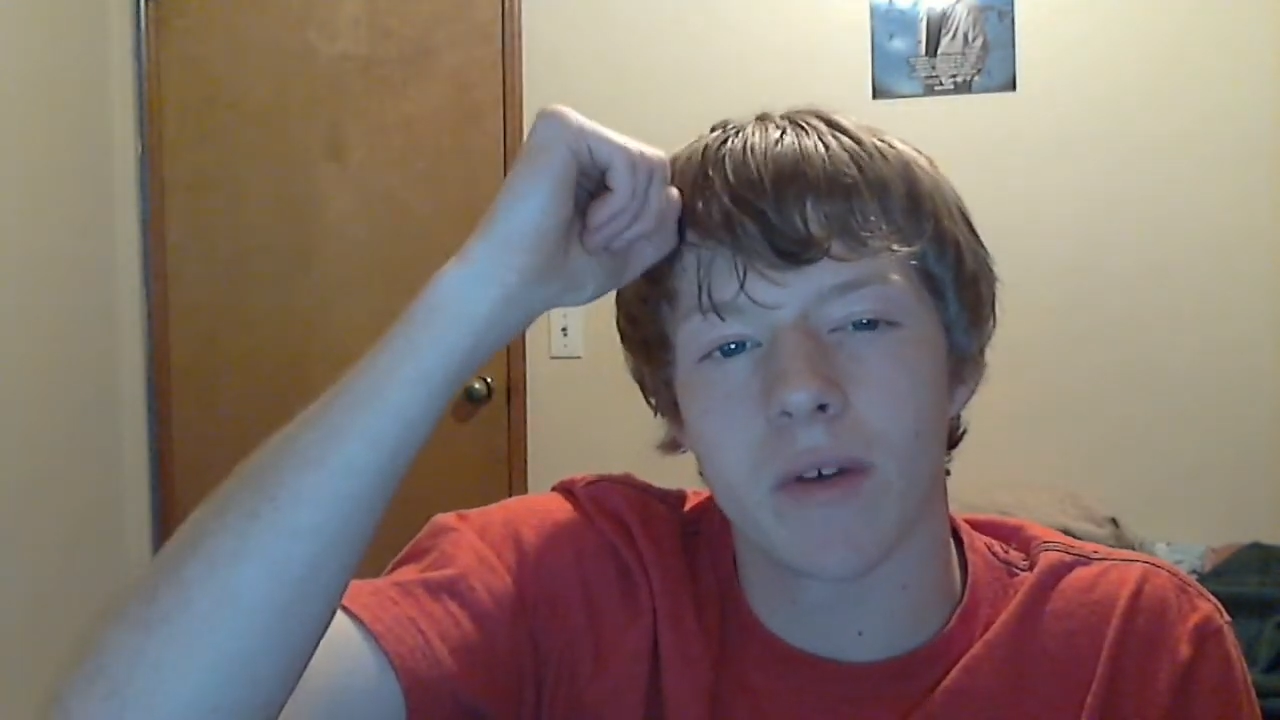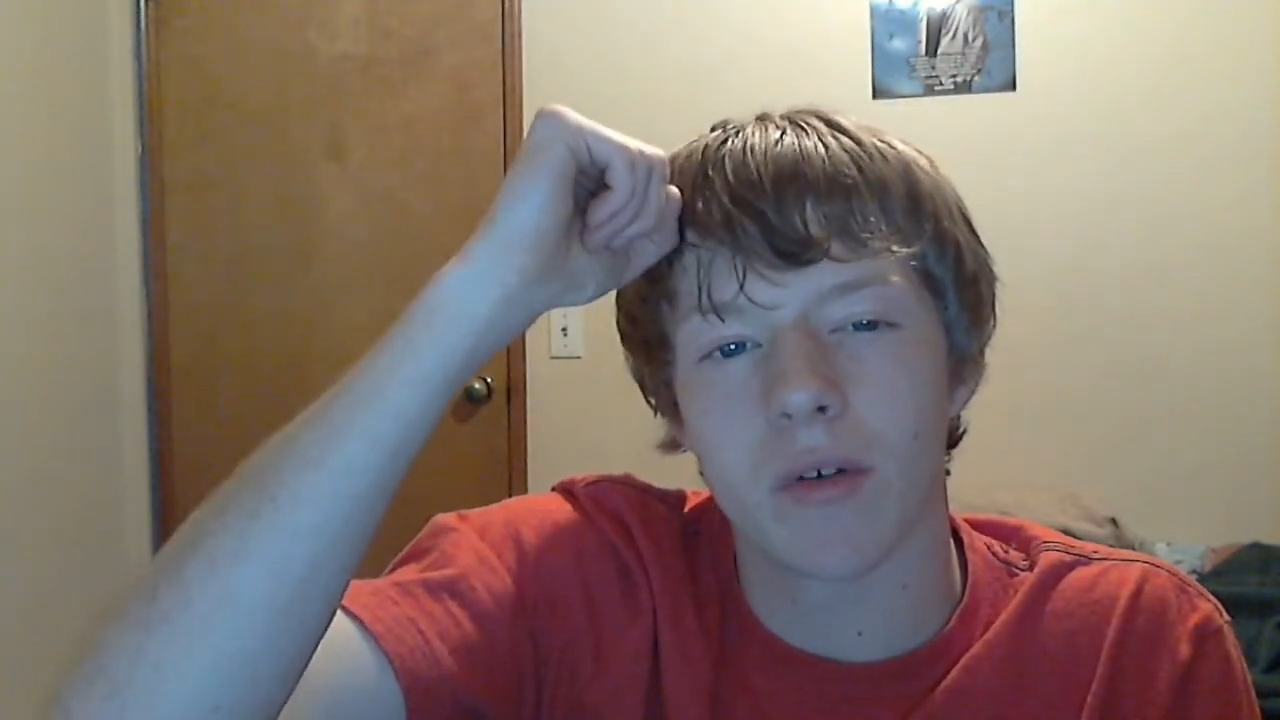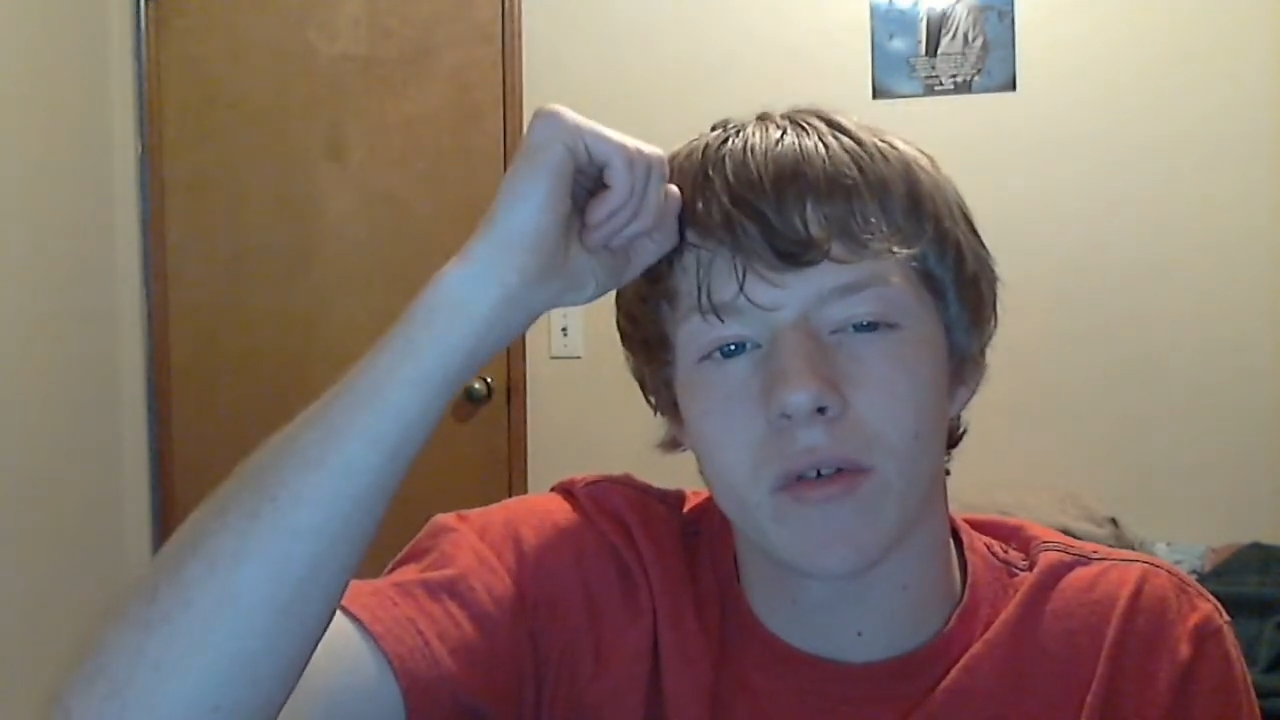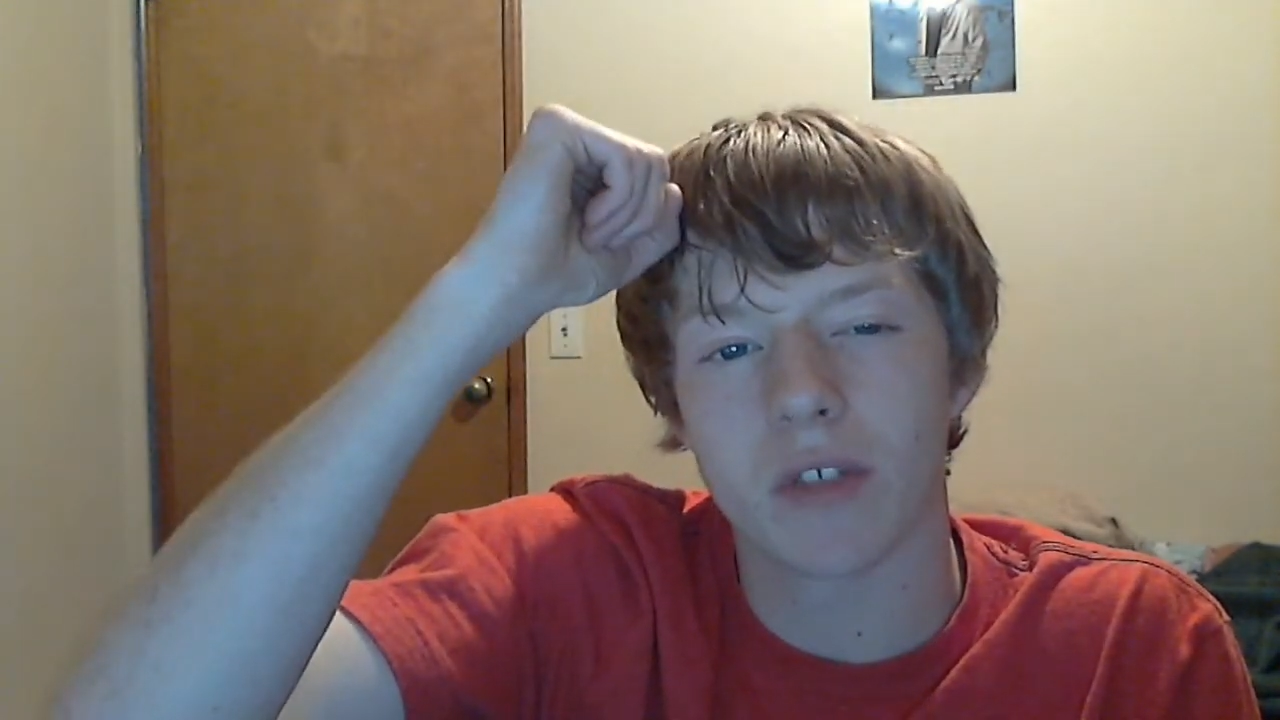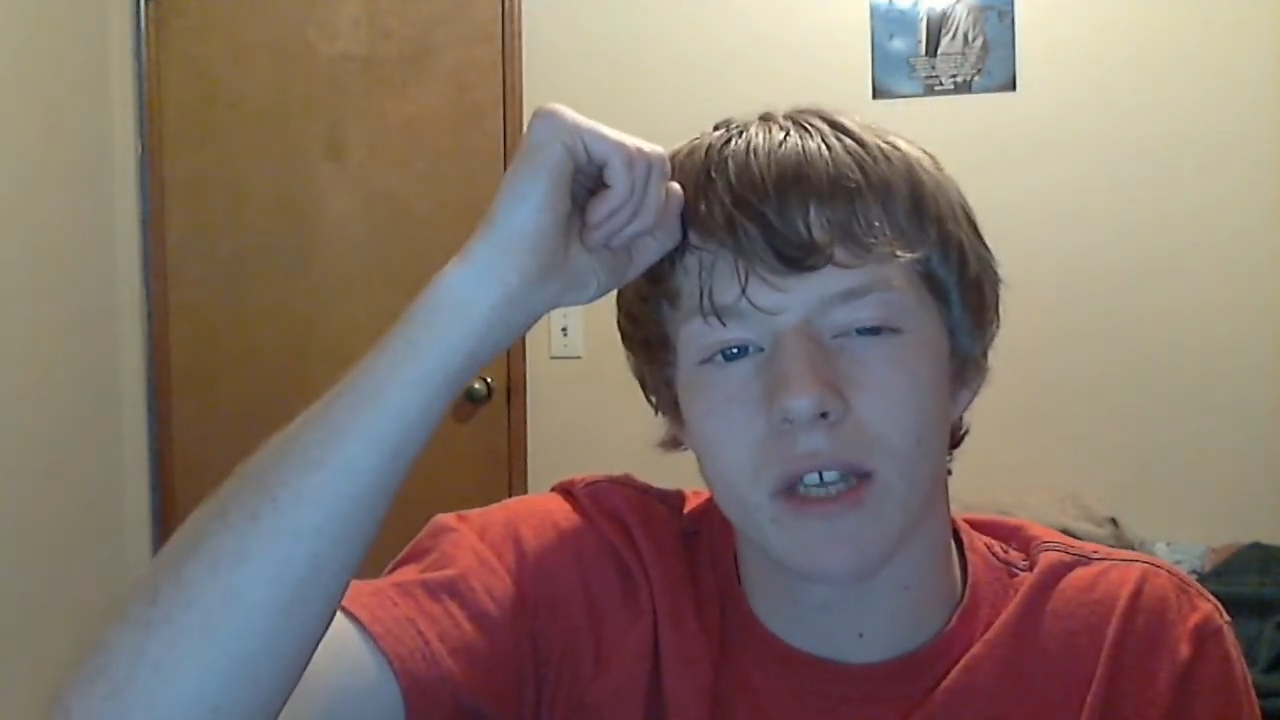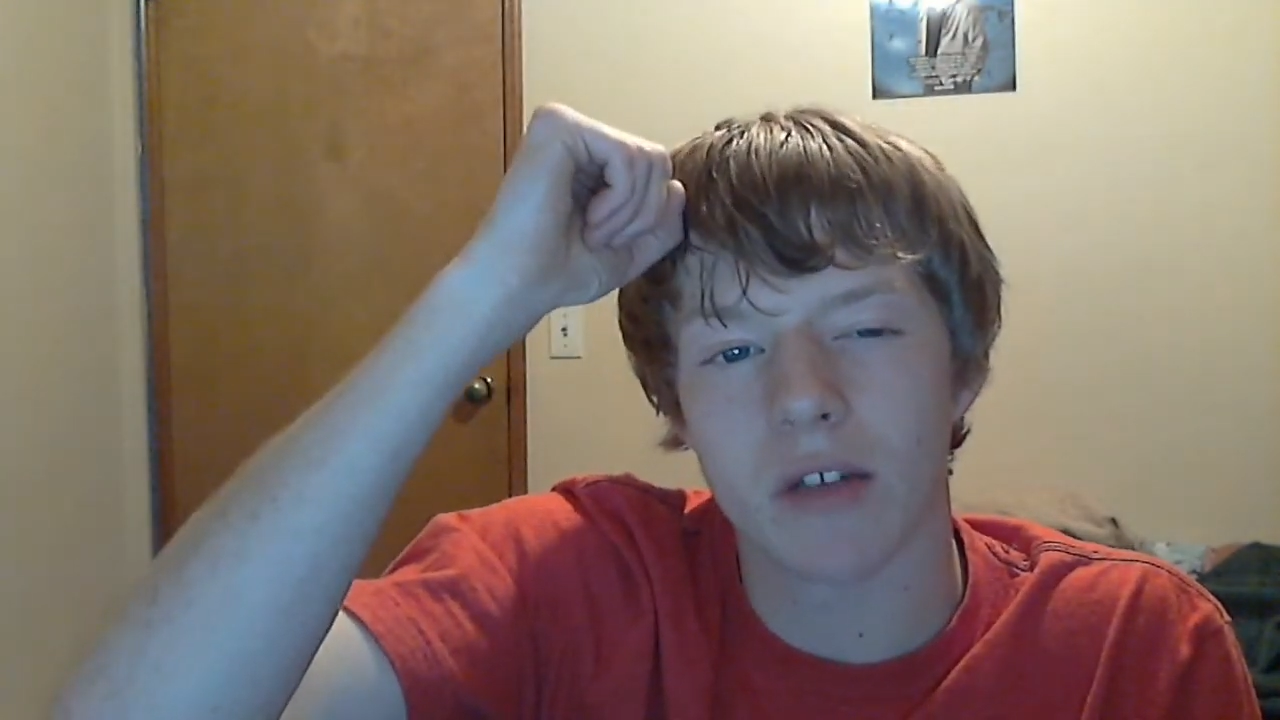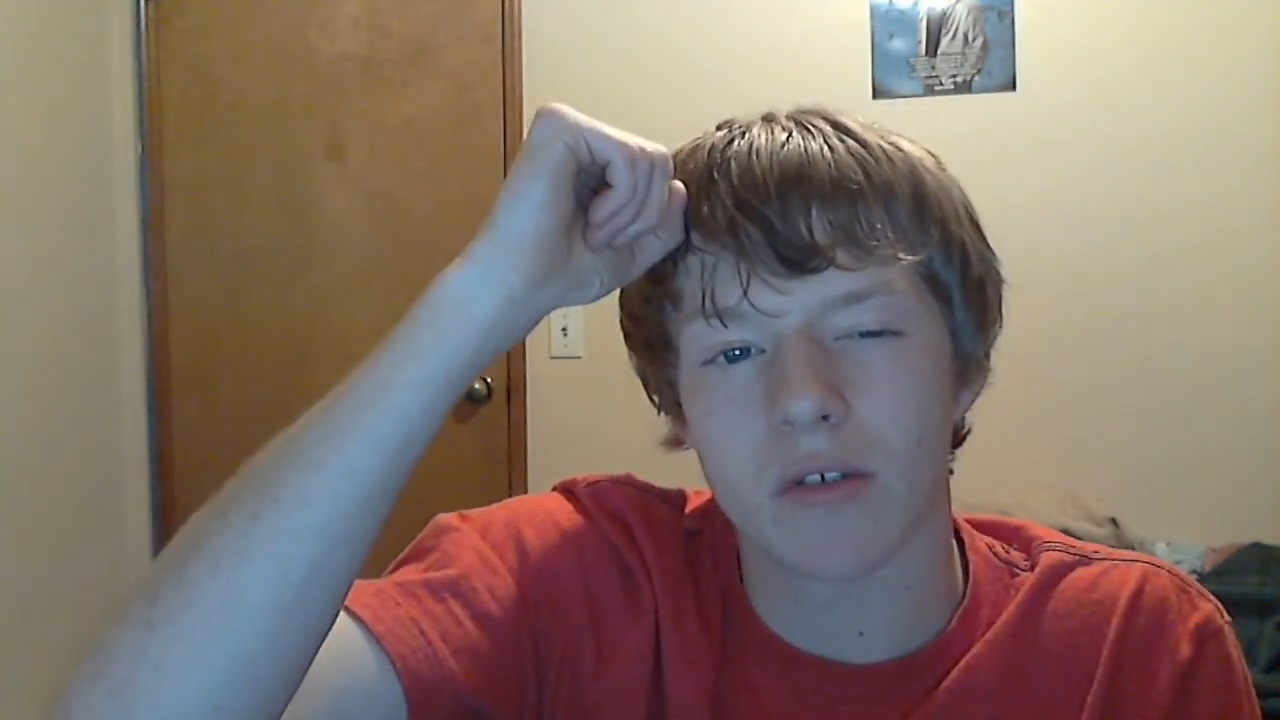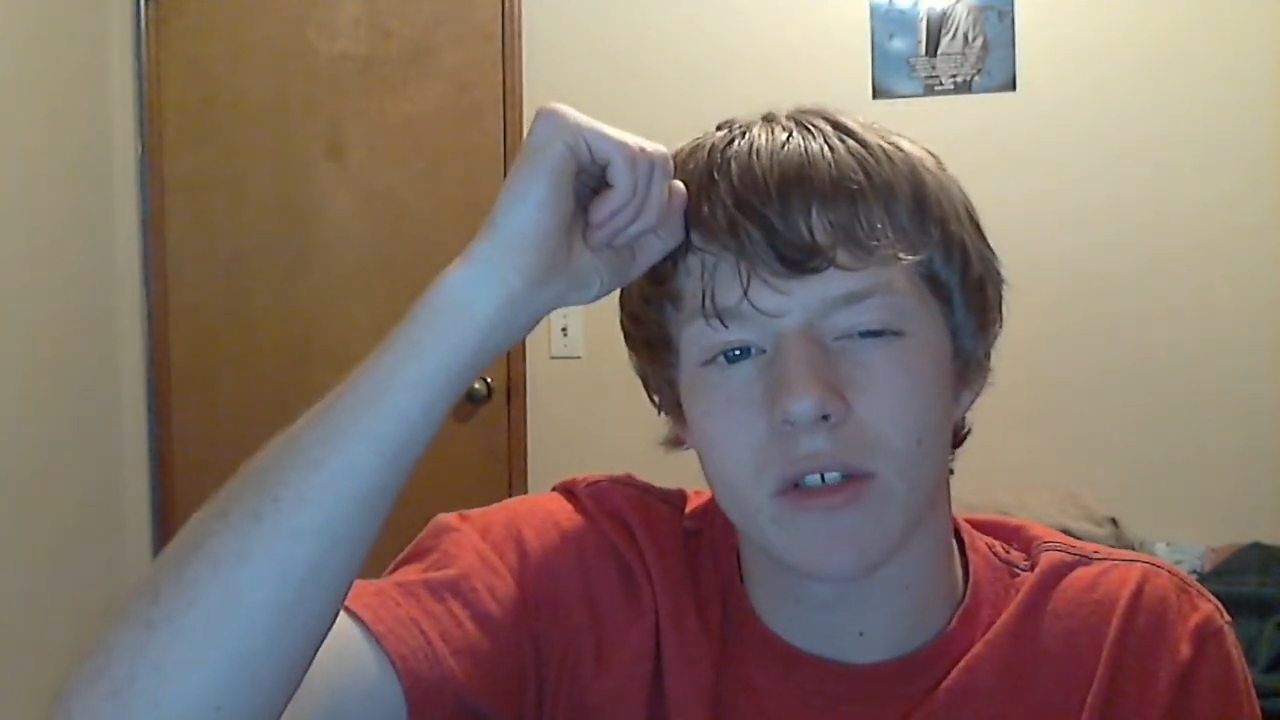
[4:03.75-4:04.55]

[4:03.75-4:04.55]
whole channel